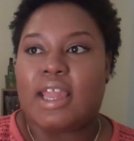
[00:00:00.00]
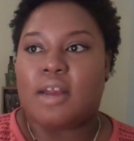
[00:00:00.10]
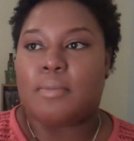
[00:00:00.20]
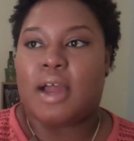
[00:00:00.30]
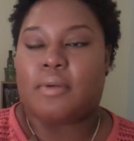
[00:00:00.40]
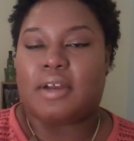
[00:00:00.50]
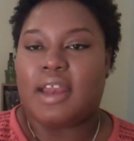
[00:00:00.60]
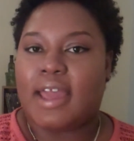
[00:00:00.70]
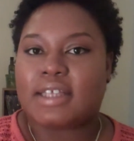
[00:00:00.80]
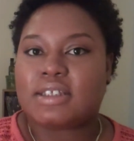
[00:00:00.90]
and my
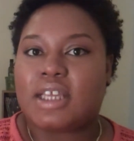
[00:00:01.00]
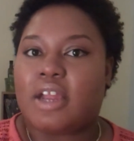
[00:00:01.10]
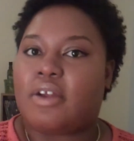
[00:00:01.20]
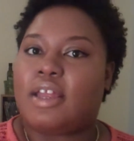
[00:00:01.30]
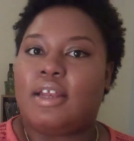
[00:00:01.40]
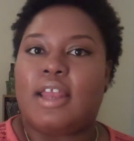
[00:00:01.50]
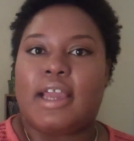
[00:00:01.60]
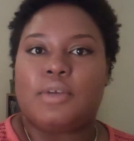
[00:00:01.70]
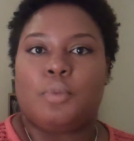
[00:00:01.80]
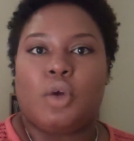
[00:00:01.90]
relaxed hair, it liked